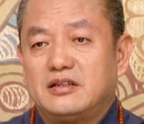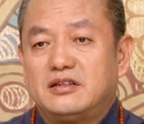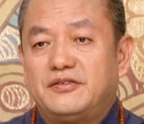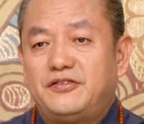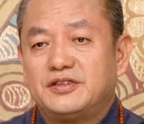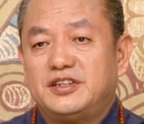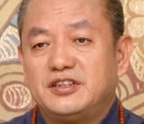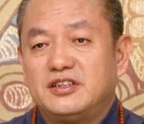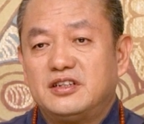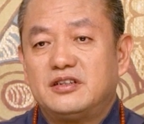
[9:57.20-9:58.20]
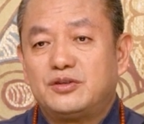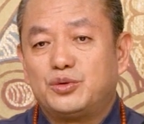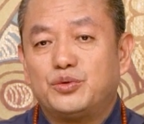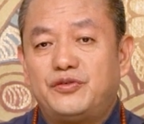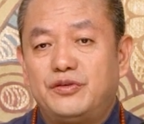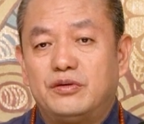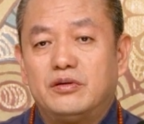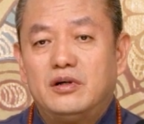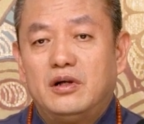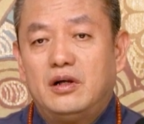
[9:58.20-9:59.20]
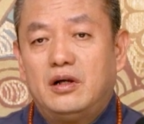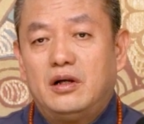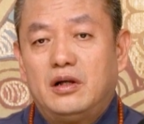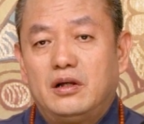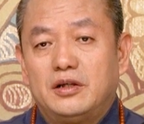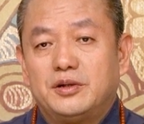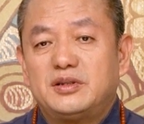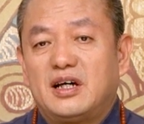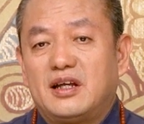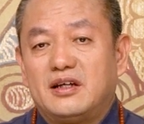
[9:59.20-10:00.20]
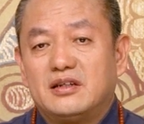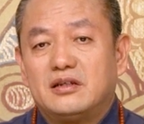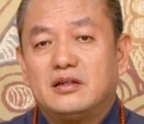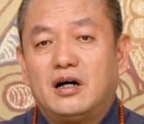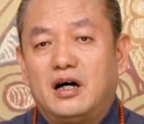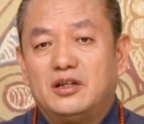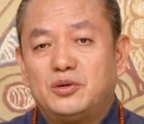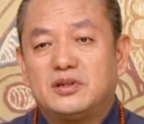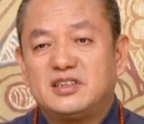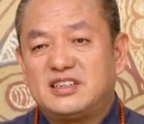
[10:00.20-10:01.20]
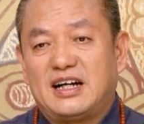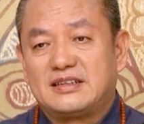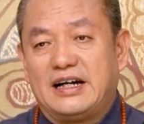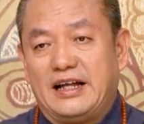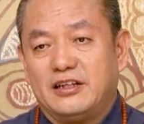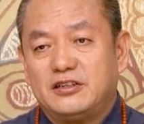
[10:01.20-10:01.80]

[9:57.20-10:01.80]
Their fathers and grandfathers have left them with a lot of money to inherit.